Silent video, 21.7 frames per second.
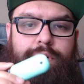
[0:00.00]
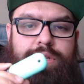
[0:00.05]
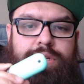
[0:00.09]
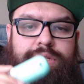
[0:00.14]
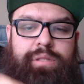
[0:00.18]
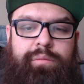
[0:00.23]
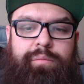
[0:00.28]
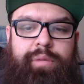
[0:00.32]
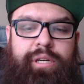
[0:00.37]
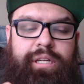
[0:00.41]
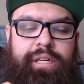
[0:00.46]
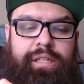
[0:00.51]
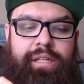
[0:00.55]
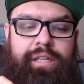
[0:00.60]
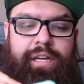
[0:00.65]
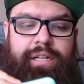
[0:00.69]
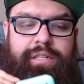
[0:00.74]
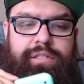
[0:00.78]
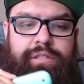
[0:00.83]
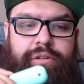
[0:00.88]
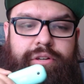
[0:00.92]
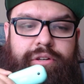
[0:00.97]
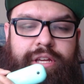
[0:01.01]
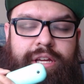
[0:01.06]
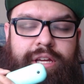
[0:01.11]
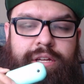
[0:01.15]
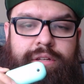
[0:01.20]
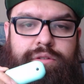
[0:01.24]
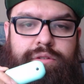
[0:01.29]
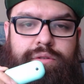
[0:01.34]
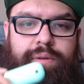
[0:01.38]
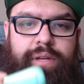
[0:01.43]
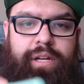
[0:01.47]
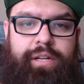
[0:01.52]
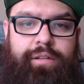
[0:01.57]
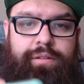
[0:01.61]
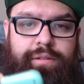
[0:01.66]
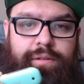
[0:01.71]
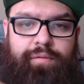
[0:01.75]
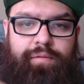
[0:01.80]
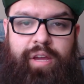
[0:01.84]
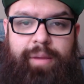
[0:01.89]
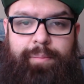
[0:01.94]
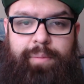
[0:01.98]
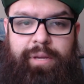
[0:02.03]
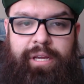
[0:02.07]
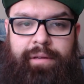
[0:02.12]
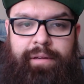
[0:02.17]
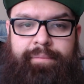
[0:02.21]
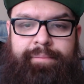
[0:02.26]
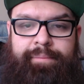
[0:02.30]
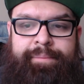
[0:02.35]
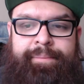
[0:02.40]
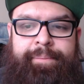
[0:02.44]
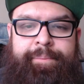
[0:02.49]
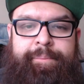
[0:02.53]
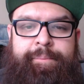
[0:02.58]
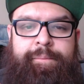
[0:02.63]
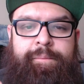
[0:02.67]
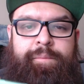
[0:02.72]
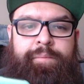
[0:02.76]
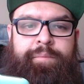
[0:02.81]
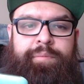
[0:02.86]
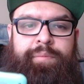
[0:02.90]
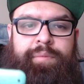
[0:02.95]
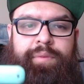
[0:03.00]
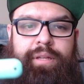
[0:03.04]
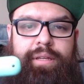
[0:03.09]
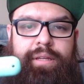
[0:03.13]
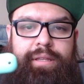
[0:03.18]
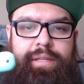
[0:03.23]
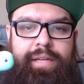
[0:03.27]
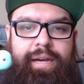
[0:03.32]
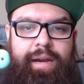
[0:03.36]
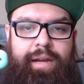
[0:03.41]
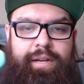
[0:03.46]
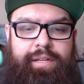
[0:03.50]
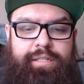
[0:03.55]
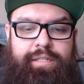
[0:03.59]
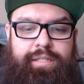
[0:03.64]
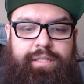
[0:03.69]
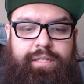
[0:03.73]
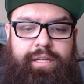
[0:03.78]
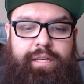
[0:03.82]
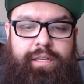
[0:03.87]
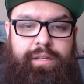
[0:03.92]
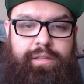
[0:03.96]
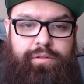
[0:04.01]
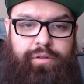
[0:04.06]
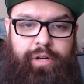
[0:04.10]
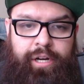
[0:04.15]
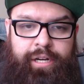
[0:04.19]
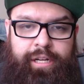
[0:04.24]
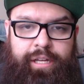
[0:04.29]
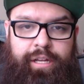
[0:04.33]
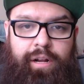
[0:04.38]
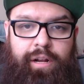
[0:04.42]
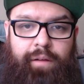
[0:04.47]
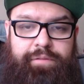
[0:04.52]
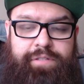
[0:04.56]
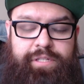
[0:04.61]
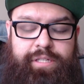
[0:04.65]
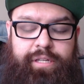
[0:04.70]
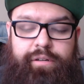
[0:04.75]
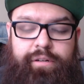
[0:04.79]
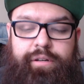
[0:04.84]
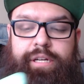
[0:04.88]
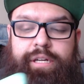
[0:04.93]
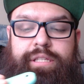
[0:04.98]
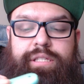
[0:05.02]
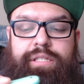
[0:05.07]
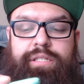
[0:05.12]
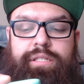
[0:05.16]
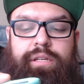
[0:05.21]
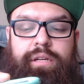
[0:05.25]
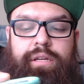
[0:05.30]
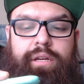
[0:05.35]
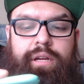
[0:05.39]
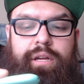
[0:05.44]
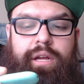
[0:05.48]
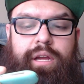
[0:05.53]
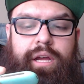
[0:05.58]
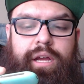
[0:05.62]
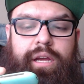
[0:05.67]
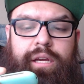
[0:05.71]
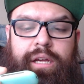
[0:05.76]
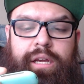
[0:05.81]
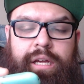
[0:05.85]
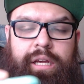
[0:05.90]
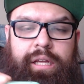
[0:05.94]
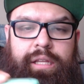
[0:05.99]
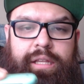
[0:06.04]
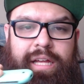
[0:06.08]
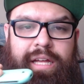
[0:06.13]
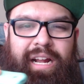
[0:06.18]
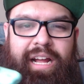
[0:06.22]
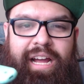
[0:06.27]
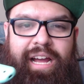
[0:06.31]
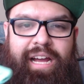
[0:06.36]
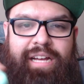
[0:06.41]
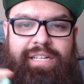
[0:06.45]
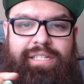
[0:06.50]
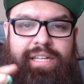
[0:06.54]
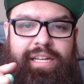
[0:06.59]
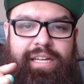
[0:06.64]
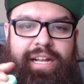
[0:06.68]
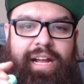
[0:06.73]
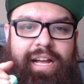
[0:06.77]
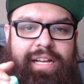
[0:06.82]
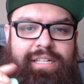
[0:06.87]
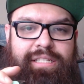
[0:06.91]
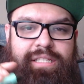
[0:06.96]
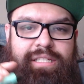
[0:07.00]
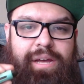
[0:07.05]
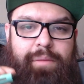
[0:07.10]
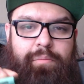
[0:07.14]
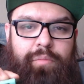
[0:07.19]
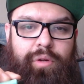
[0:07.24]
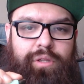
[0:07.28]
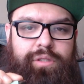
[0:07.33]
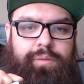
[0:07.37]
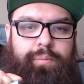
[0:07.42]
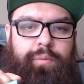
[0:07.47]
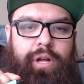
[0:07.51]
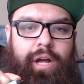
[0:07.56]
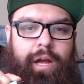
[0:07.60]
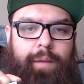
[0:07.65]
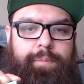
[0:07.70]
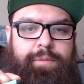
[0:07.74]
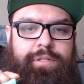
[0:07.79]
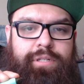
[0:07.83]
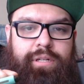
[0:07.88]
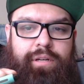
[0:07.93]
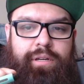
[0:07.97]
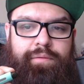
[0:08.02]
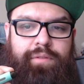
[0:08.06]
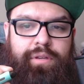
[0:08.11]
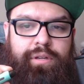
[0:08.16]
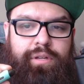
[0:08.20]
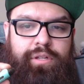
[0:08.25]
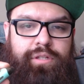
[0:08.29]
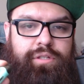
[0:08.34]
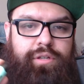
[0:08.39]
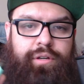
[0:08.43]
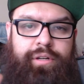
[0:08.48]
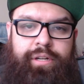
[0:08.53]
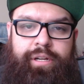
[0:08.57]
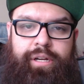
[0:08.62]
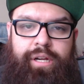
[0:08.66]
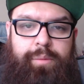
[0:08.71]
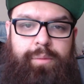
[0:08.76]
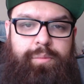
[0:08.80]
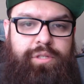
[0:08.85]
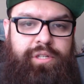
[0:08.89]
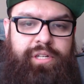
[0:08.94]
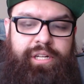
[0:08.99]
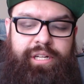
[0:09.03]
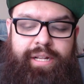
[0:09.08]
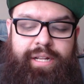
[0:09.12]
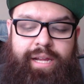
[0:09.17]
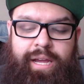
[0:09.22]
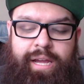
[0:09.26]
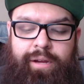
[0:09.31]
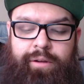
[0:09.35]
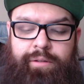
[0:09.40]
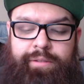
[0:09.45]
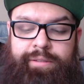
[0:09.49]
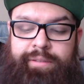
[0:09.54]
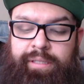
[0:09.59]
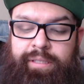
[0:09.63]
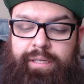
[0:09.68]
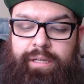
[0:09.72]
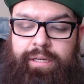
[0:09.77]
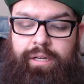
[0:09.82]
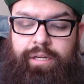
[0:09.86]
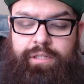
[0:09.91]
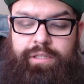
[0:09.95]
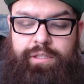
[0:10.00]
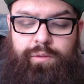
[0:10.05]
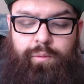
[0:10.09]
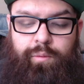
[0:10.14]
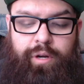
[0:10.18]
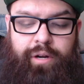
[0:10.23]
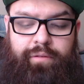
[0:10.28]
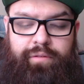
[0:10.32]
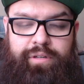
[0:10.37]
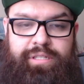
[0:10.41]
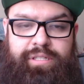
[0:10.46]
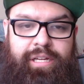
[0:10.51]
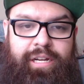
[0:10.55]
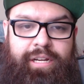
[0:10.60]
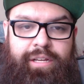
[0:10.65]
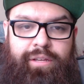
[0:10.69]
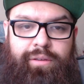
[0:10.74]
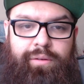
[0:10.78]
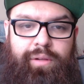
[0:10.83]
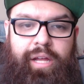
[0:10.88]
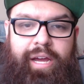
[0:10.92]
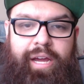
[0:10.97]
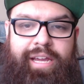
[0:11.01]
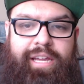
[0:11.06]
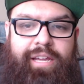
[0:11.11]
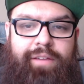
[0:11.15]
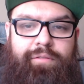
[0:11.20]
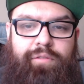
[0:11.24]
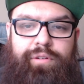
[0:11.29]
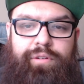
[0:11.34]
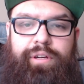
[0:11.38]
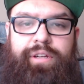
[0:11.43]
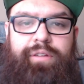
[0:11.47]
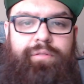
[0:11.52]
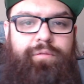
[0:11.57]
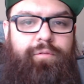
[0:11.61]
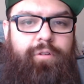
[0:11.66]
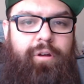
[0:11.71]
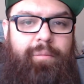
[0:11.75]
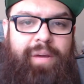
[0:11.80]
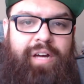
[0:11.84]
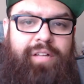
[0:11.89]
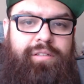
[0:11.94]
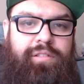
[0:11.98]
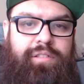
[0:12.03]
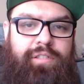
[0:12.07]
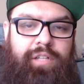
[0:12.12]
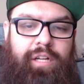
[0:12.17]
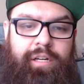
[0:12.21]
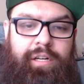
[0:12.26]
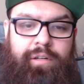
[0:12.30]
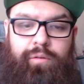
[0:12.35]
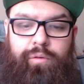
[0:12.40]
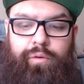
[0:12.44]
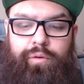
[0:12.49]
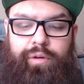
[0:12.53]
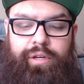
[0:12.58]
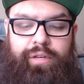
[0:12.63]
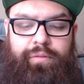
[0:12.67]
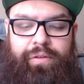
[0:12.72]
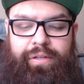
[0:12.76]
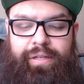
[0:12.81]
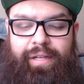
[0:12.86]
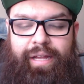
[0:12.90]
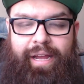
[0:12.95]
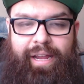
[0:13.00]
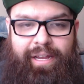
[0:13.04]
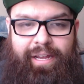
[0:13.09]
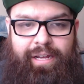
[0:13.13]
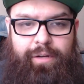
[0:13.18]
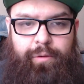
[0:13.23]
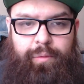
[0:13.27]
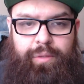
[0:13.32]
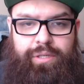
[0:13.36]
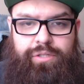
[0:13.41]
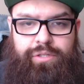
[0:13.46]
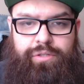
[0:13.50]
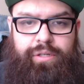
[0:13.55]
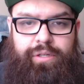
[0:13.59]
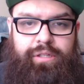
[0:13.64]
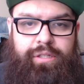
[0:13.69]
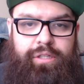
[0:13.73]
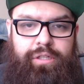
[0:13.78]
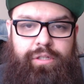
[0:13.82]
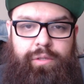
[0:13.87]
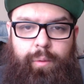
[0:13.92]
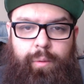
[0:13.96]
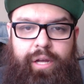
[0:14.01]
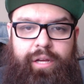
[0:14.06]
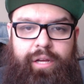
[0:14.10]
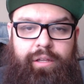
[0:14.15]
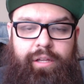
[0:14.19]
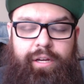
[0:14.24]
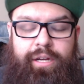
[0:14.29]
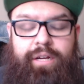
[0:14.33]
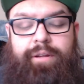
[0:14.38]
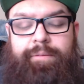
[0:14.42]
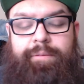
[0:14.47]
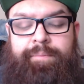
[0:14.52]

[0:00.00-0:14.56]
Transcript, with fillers: somebody that is looking to get into vaping, that is trying to get off cigarettes, and that has, it has that multiple option of, you could turn it up, turn it down to whatever setting you like, if you're looking for a mouth to lung or even like a restricted direct lung.